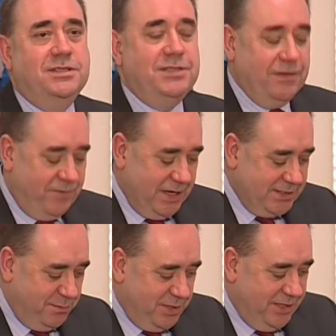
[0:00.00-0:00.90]
see a
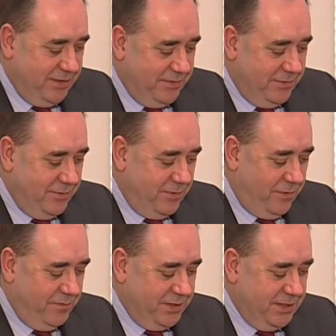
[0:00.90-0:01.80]
facsimile
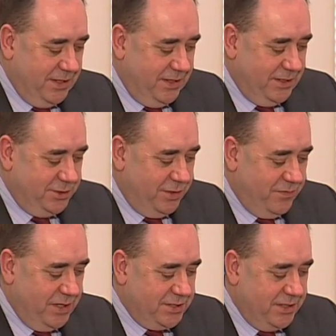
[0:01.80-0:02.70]
of it today in this
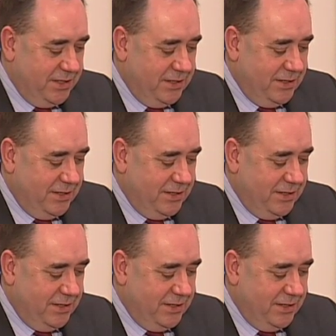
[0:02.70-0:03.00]
university.